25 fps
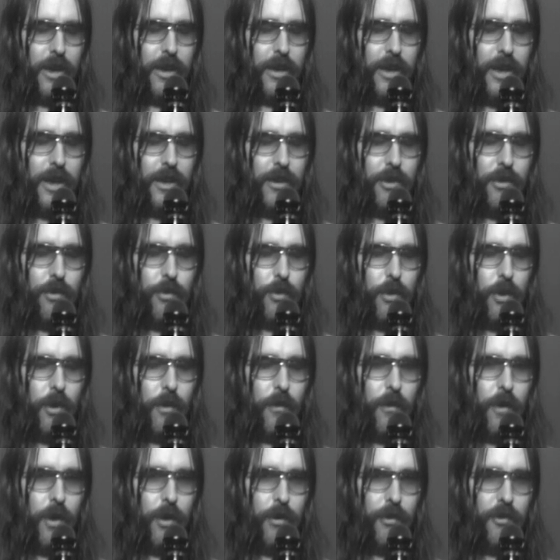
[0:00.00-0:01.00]
need the 12
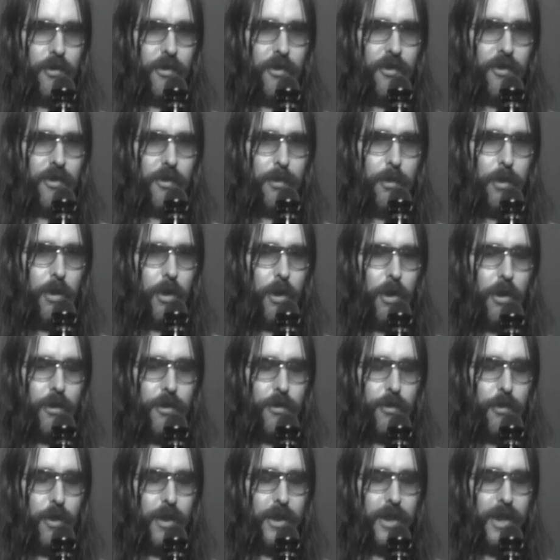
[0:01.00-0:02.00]
volts to supply it
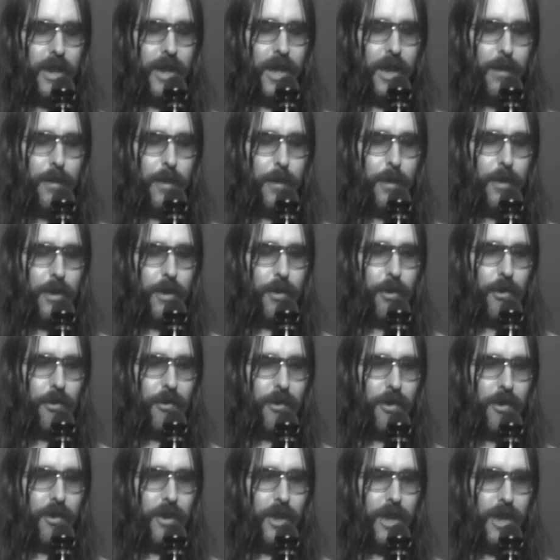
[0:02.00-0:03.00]
to run the camera, but you
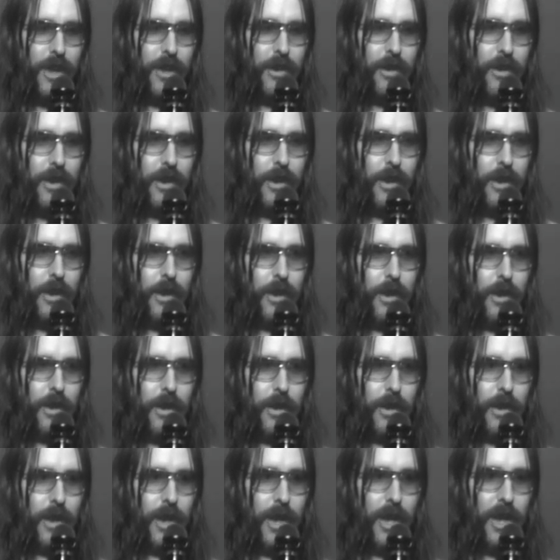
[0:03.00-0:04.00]
also need
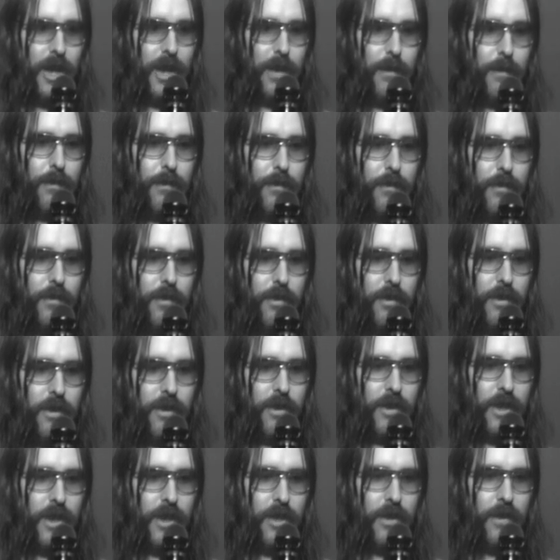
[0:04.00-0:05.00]

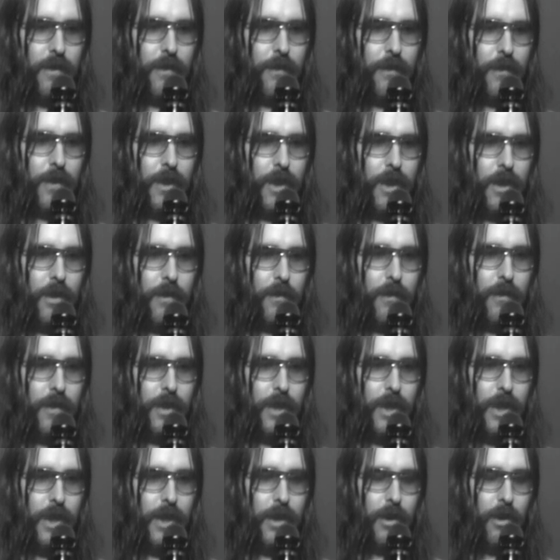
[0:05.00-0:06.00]
the feed of
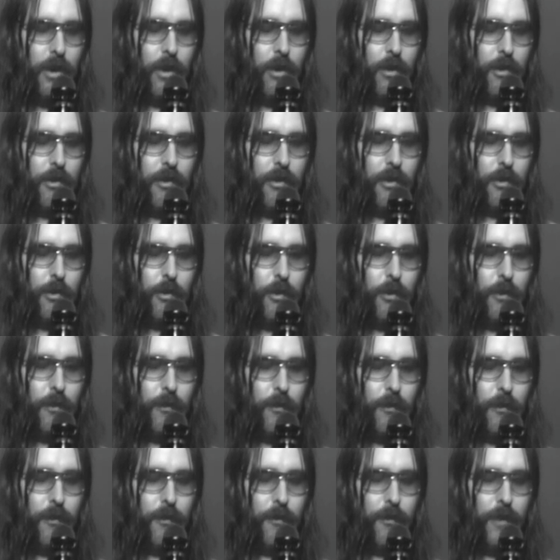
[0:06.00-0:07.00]
the horizontal
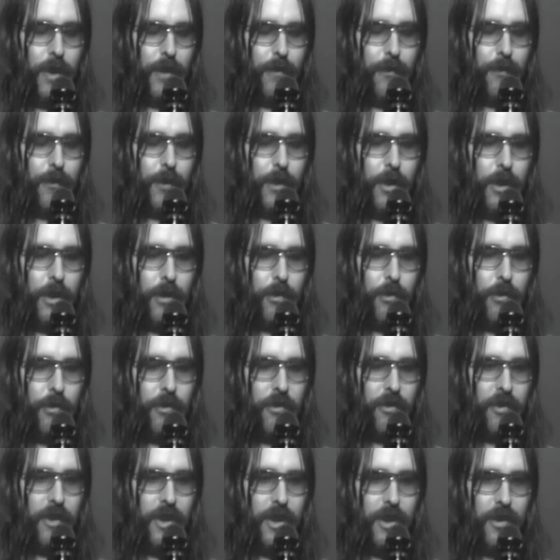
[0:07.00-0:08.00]
and vertical
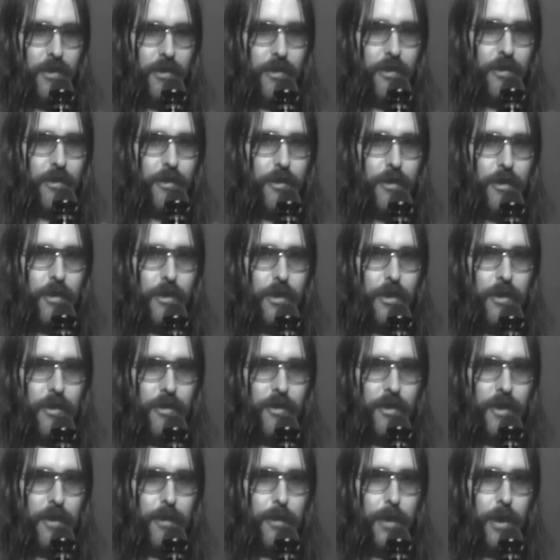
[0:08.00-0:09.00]
sync
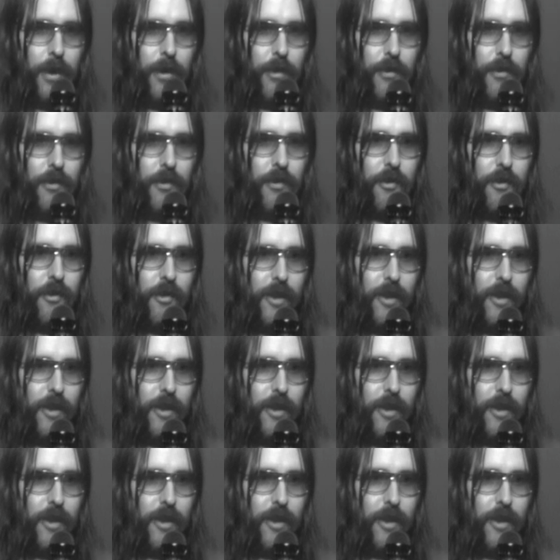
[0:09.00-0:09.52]
pulses,